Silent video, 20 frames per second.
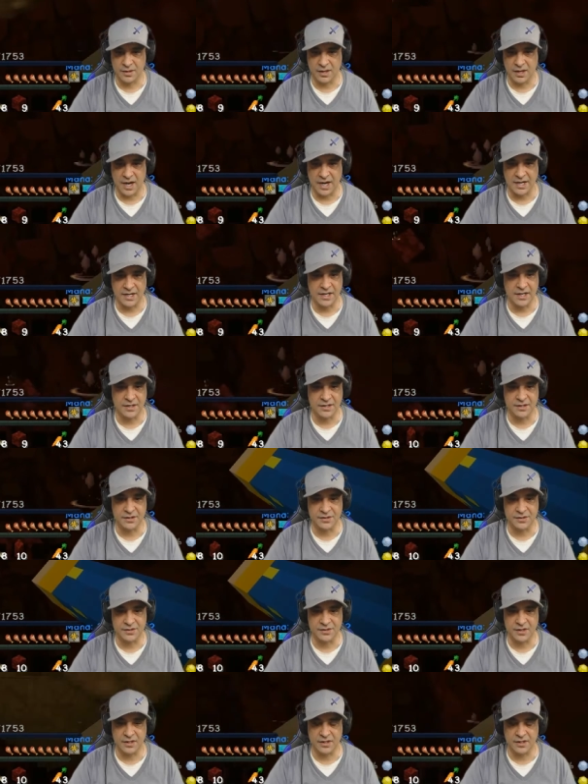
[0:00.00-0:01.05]
I need
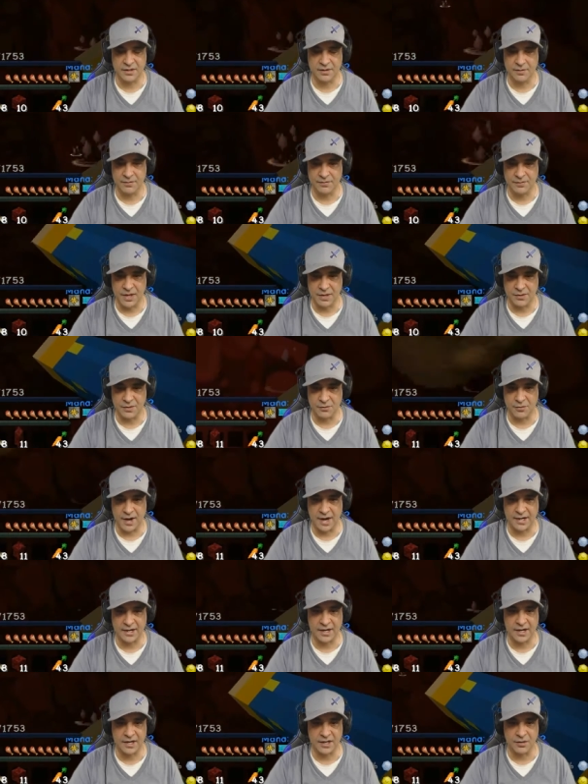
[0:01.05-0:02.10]
this nether
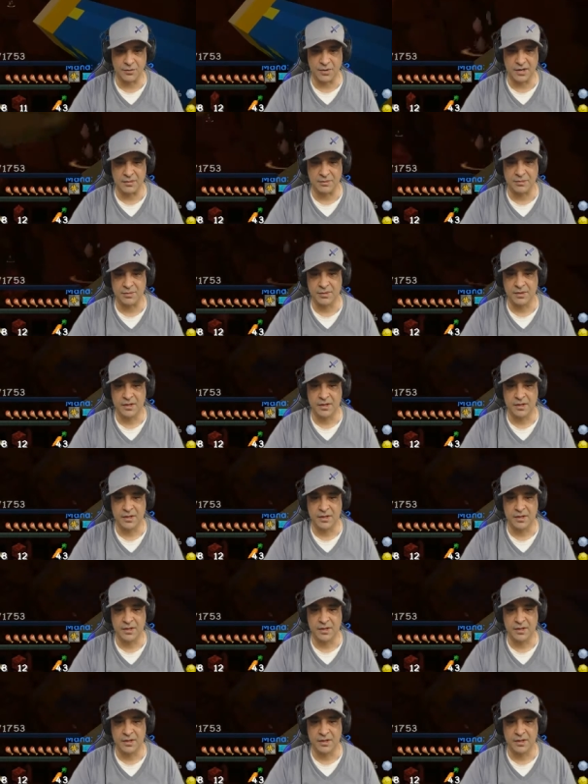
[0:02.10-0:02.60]
rack anyway.